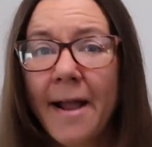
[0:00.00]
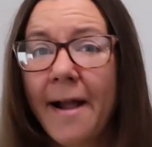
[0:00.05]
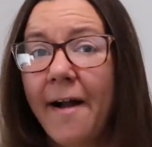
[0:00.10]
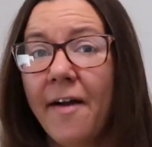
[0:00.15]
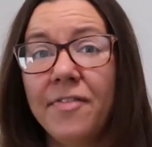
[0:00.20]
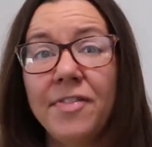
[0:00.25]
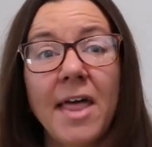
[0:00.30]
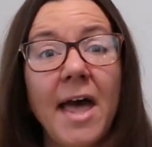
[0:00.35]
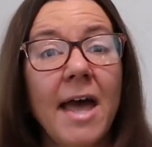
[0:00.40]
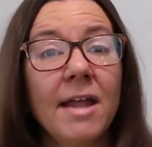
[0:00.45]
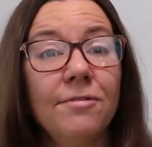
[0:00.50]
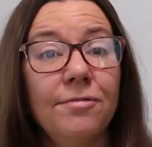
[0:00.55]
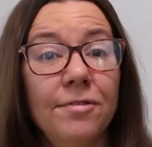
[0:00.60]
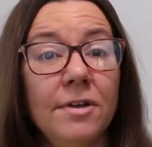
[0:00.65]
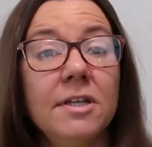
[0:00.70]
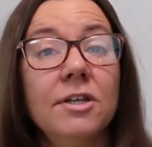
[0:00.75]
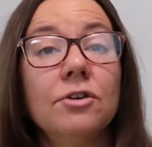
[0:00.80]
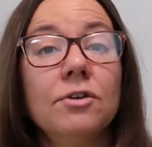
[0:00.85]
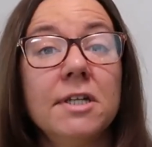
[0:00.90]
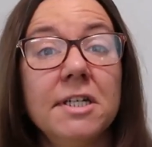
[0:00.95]
And that
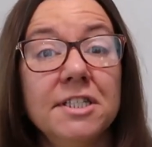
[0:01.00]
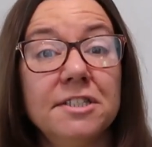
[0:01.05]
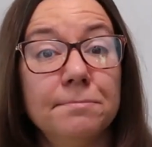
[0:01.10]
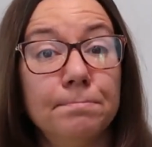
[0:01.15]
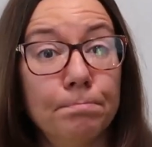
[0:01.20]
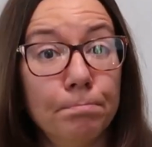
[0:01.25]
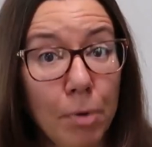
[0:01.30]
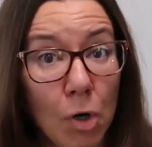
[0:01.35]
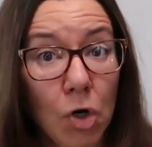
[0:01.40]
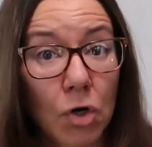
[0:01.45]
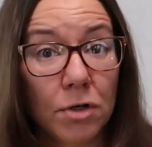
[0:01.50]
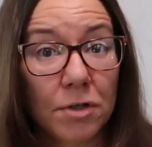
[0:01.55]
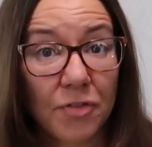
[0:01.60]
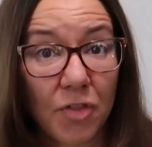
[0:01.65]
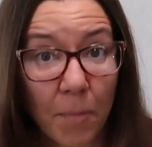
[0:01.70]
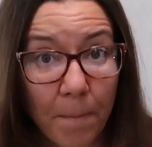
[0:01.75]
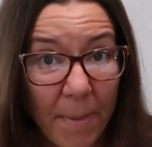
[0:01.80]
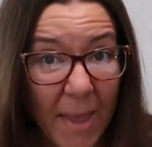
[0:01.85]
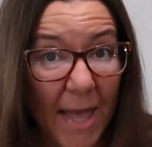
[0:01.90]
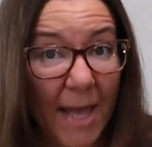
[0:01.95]
figure is Bert,
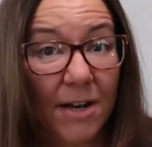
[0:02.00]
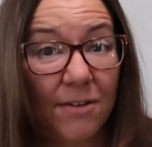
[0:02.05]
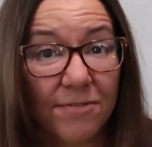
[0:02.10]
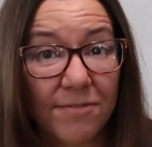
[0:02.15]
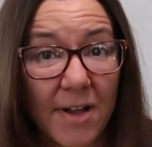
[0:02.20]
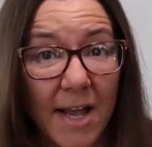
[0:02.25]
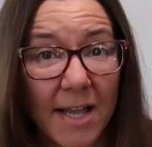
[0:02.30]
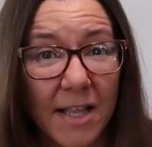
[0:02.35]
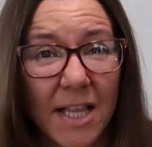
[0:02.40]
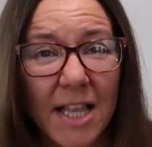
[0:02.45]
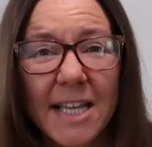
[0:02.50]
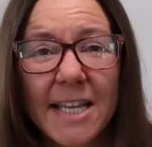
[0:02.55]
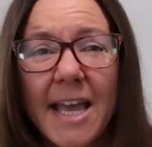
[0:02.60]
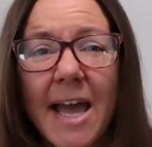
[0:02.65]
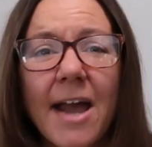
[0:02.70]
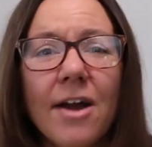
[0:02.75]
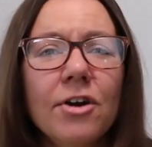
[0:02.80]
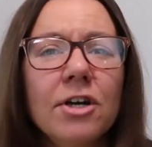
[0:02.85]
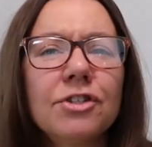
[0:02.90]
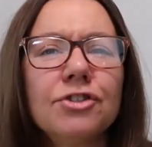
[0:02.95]
the pedophile, a
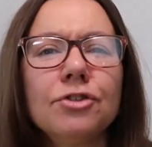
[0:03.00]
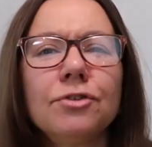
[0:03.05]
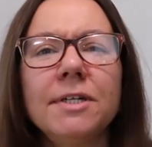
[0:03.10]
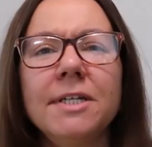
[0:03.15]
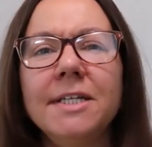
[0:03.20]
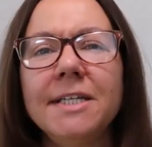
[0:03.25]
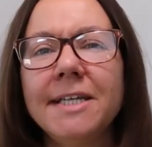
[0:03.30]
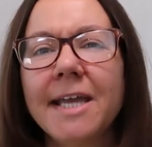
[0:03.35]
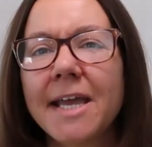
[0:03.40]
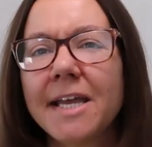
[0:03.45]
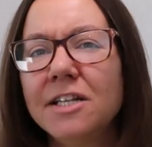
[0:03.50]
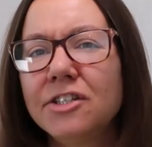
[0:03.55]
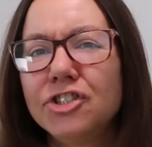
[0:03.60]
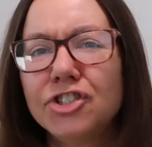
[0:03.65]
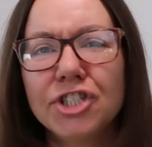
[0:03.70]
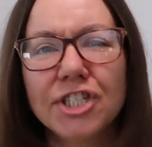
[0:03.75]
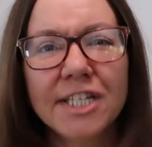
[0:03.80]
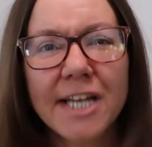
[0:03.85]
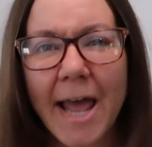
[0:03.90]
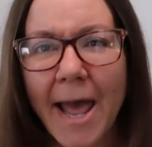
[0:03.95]
character
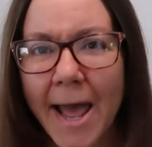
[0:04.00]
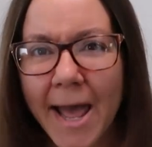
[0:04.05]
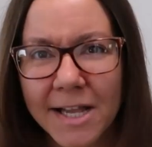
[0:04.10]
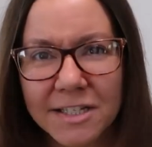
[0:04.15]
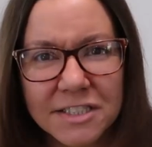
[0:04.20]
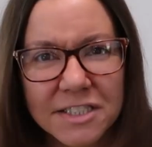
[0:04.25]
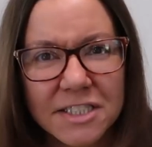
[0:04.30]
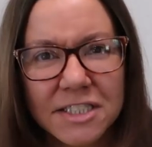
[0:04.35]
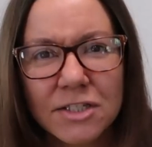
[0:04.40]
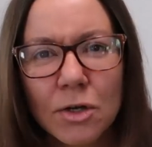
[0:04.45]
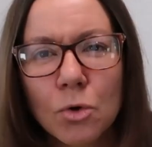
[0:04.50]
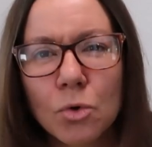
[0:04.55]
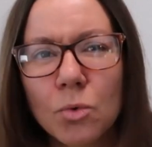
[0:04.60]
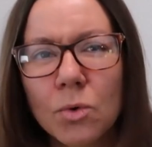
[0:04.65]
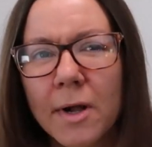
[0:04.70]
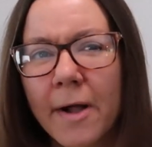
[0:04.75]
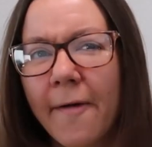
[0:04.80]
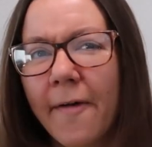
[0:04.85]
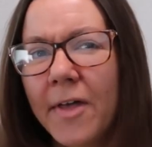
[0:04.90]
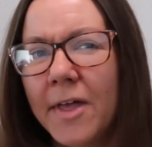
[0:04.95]
engaged in acts
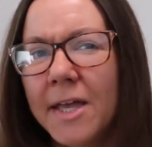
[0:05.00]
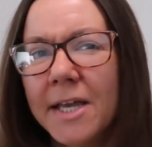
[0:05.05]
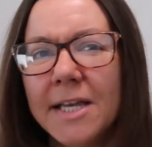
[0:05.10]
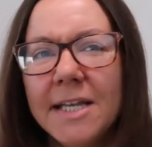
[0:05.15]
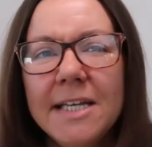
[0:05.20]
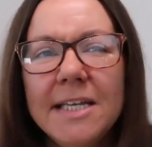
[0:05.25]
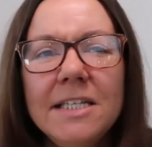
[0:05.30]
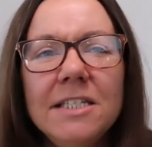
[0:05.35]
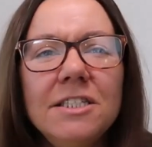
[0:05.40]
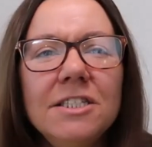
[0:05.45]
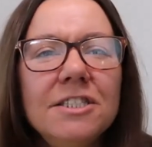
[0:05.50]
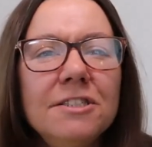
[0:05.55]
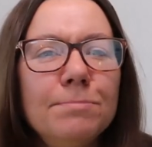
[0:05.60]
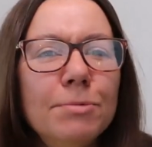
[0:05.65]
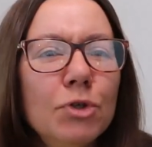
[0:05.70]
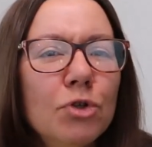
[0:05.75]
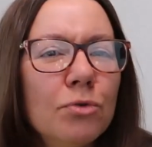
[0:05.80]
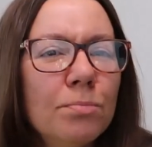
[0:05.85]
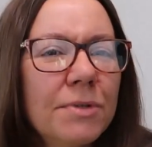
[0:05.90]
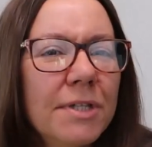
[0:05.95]
so
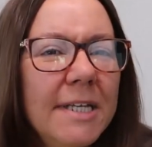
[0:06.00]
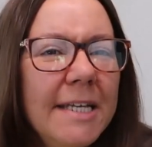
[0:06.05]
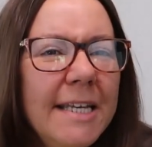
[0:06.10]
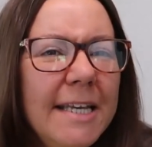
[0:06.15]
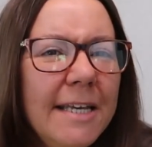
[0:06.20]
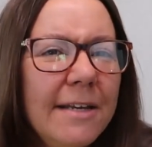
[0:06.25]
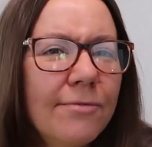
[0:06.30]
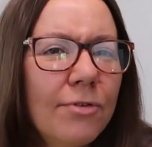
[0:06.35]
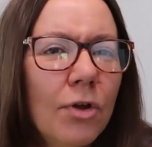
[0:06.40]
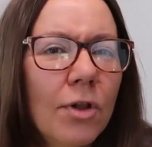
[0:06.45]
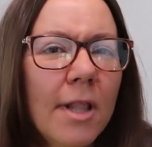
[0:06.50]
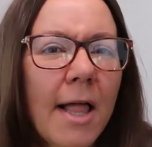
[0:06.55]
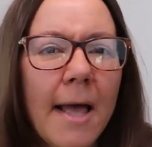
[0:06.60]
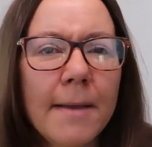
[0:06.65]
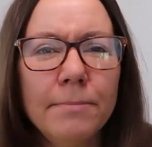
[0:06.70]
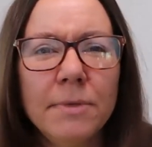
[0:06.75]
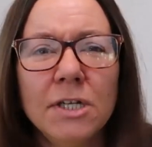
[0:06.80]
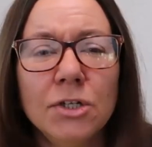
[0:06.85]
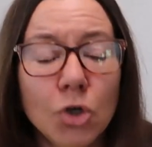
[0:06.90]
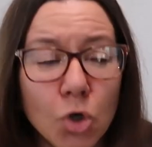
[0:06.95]
indisputably evil,
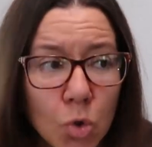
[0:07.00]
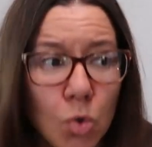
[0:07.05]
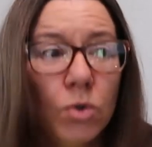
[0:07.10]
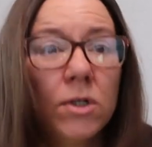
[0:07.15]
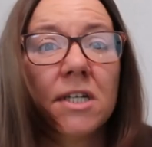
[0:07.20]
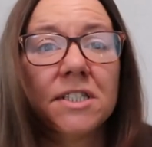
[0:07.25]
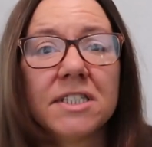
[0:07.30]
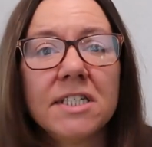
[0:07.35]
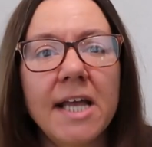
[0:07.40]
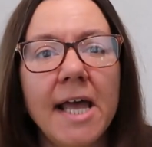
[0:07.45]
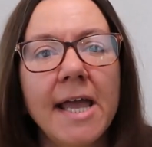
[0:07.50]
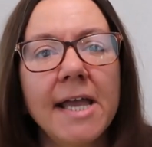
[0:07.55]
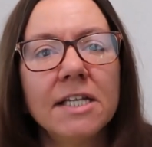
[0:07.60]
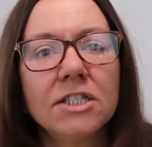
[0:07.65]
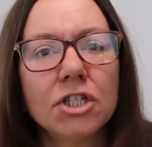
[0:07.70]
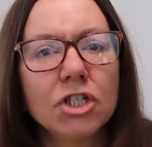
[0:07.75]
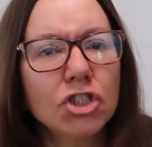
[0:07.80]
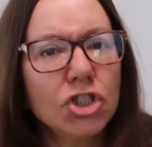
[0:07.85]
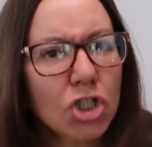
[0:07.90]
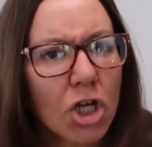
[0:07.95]
who doesn't
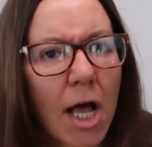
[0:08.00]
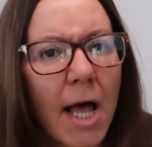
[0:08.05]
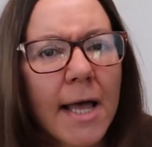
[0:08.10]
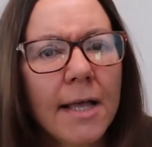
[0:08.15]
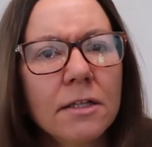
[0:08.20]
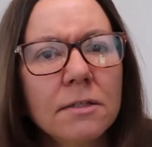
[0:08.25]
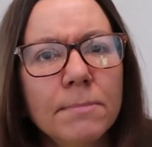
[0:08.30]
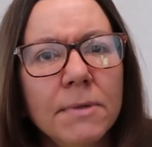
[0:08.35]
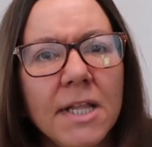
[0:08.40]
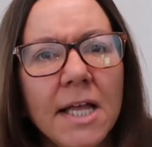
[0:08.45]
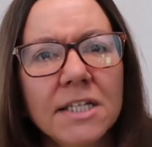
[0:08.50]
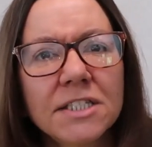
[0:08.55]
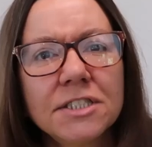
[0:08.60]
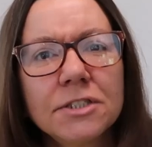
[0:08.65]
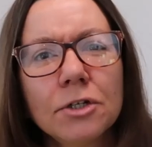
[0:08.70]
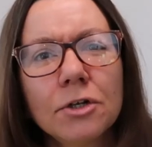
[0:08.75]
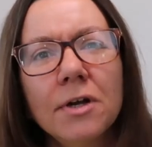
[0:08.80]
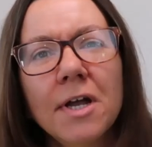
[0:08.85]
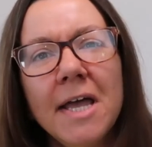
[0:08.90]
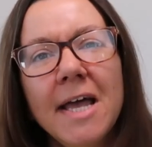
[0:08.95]
hate a child
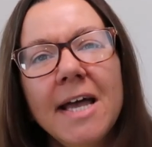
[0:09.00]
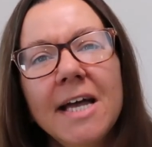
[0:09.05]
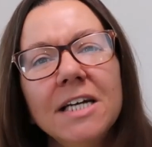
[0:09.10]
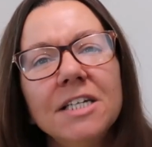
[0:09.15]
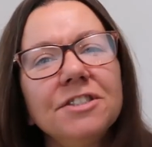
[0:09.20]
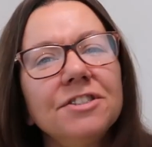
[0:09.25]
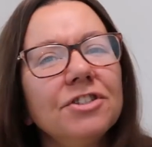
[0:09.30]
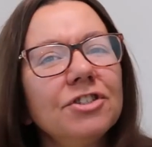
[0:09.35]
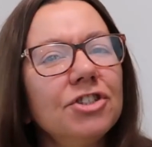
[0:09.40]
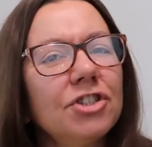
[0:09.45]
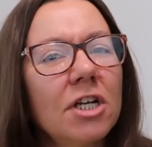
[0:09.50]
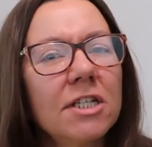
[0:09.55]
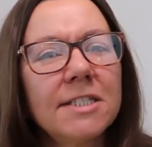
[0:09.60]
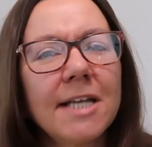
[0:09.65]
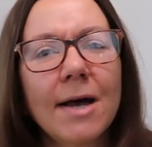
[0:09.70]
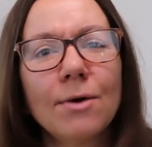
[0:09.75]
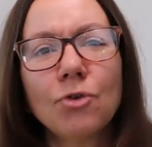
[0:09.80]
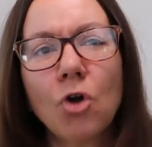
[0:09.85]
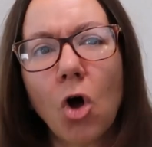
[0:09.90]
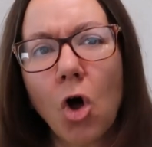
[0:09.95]
molester, is to shut
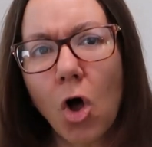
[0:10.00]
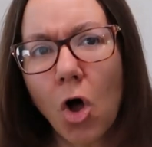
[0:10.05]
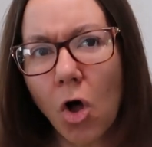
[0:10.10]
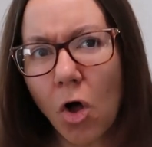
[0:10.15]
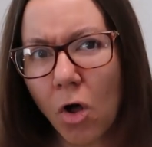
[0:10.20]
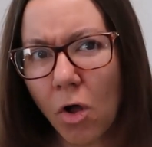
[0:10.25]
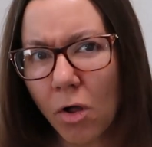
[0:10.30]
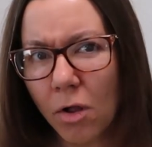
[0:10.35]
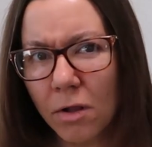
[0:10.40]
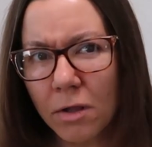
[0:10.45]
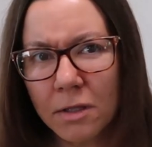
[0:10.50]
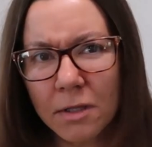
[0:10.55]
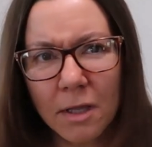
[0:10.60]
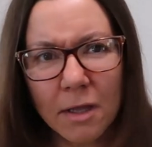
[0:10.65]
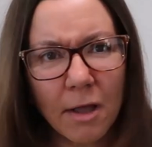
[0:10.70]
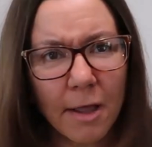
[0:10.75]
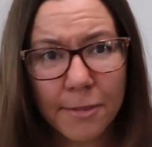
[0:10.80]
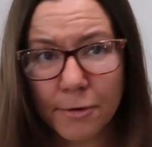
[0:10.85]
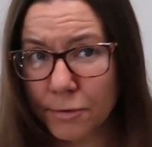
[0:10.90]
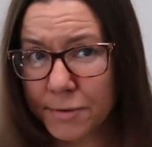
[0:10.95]
down all
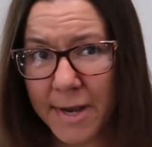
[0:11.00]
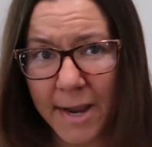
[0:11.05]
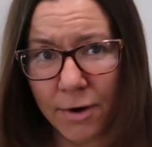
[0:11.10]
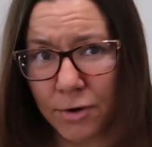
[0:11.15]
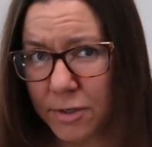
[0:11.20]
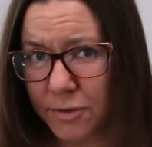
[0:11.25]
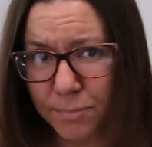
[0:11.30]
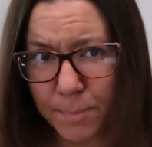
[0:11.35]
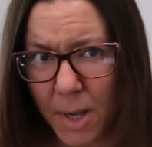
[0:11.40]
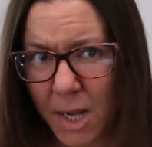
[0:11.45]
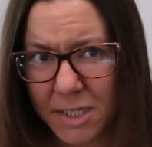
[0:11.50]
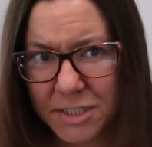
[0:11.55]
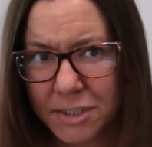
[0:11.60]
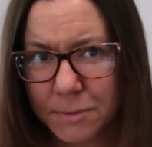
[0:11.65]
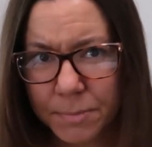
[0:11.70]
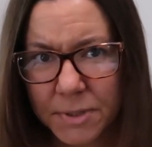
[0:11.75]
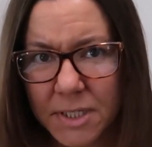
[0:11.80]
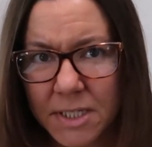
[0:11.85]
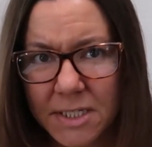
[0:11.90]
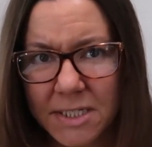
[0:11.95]
other narrative
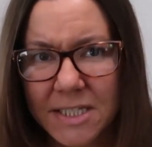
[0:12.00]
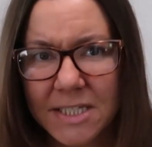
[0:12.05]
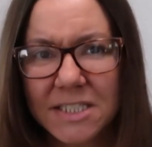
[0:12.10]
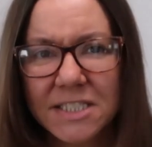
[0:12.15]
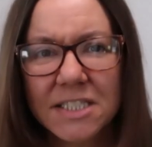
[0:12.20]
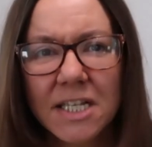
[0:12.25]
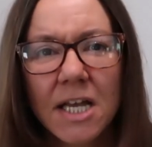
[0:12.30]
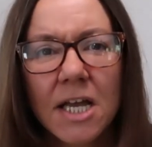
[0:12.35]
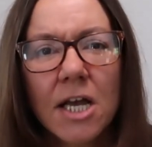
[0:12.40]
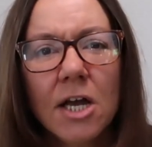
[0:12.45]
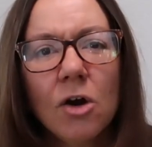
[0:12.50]
possibilities.